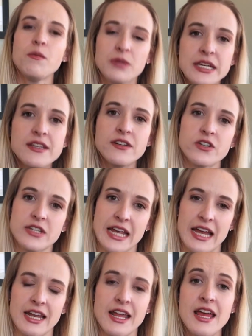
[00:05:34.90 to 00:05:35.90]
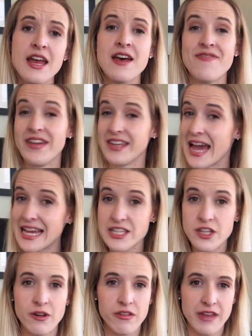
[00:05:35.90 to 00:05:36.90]
Please understand that yes,
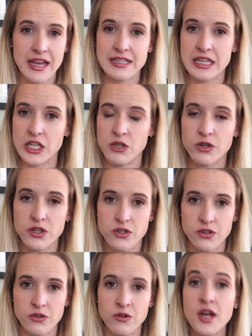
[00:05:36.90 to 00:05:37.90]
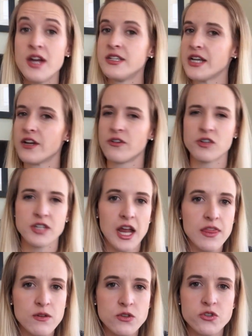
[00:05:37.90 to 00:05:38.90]
there are things that you can do to
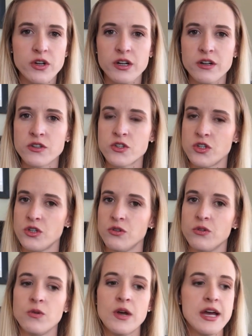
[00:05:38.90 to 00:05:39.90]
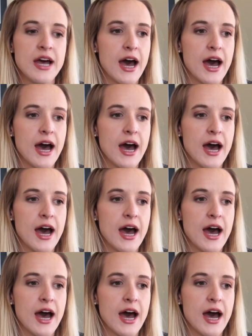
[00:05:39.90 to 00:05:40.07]
understand those triggers, to